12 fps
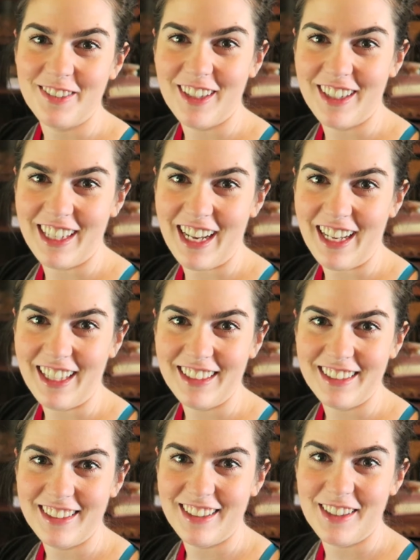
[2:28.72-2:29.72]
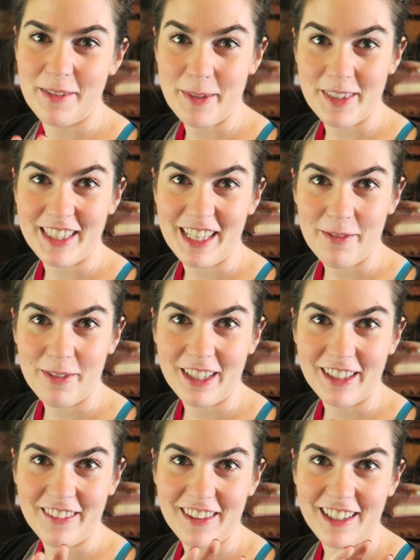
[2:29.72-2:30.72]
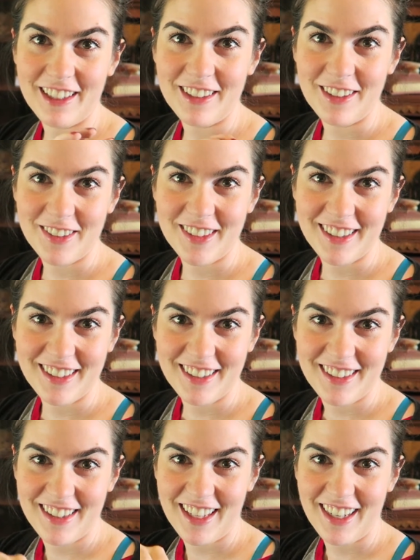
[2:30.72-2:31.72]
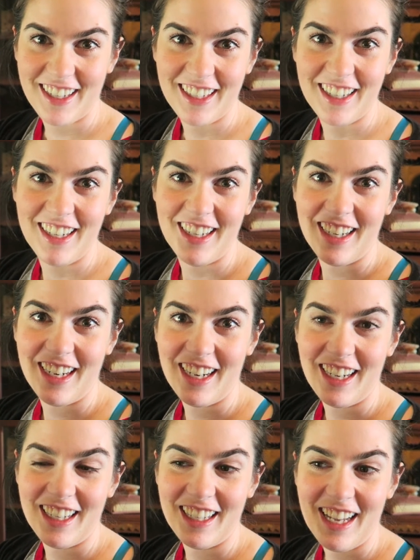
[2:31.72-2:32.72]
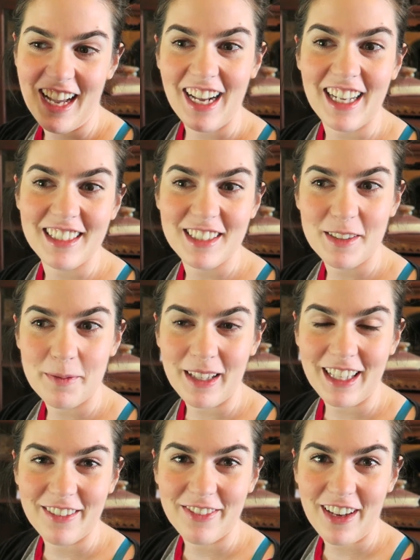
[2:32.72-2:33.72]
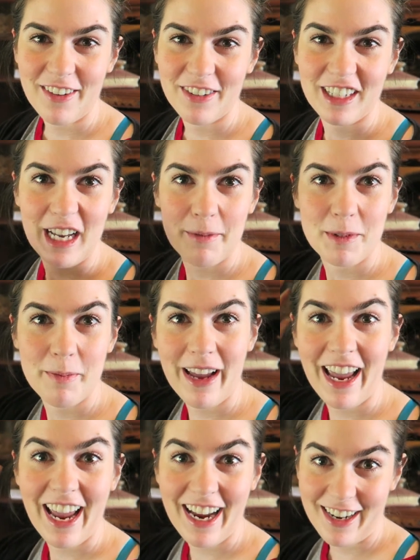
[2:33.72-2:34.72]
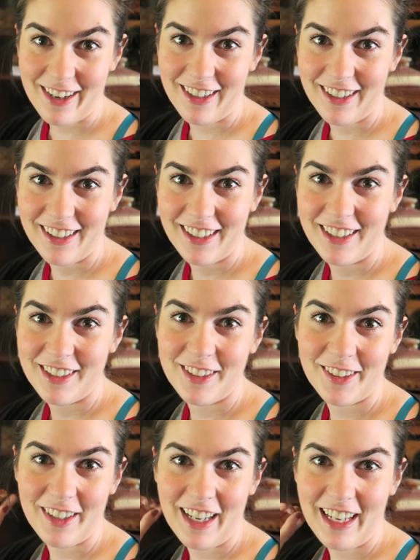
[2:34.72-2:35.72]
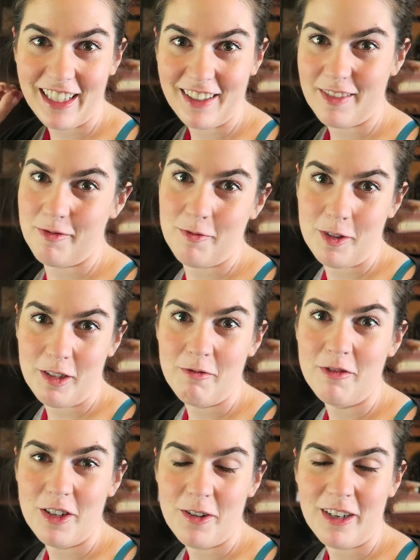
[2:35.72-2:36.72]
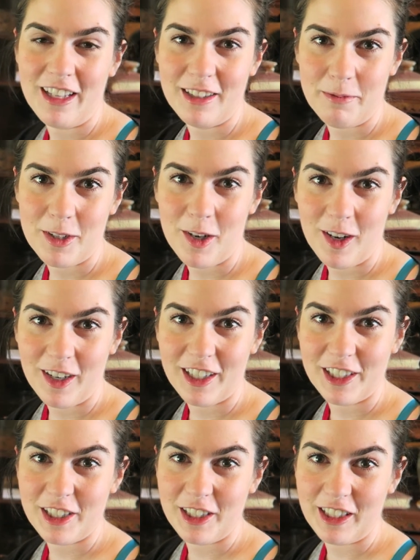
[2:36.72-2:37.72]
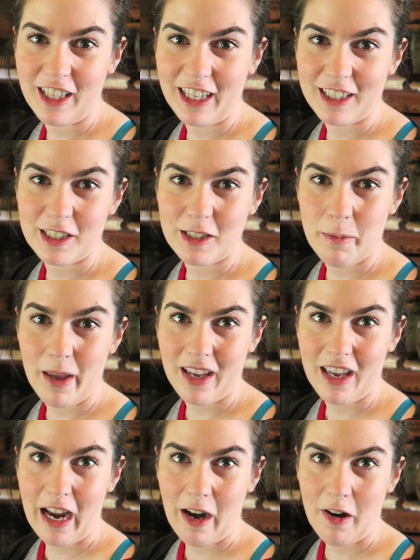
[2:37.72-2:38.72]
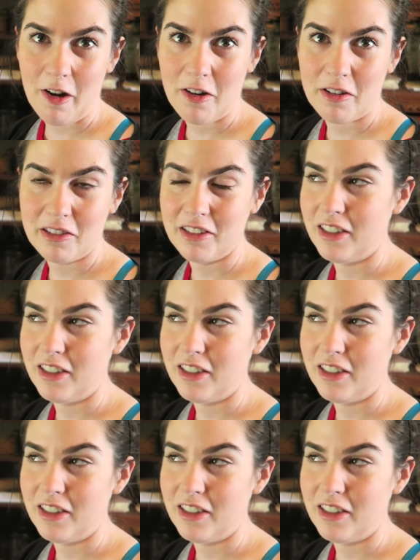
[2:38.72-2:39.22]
work at the museum, one of the docents there uh, asked me if I ever kept my hair to, and would donate them to her because she liked to make hair